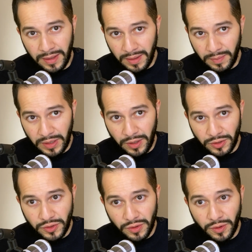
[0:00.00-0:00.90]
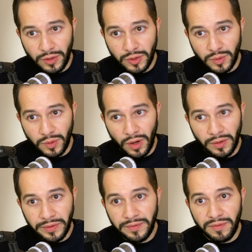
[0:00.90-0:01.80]
because you're going to
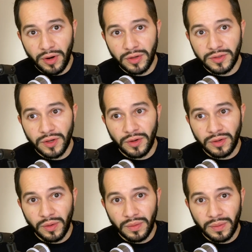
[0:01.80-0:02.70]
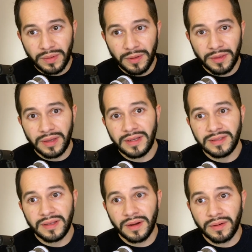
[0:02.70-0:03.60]
only focus on the
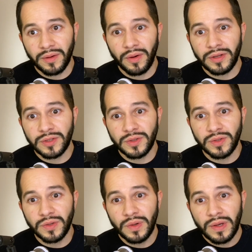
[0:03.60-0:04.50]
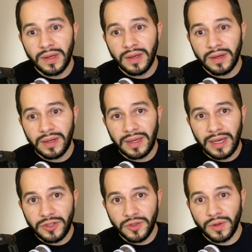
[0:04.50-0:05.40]
things that are going to
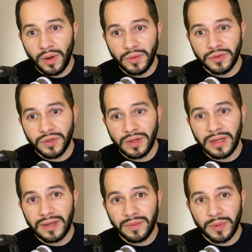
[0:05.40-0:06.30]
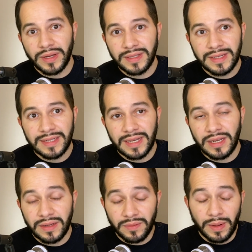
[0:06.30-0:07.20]
get you closer and grab
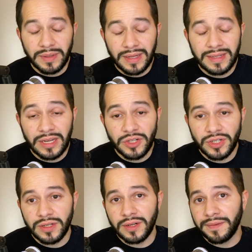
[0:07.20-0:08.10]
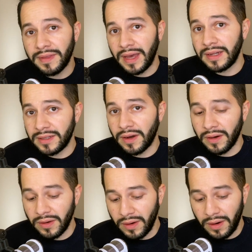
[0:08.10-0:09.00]
the attention of that
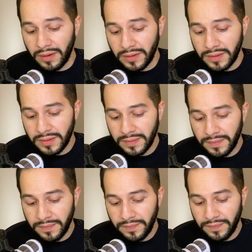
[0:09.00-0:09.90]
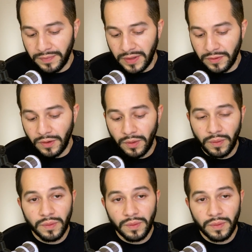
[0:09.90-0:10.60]
target audience. So,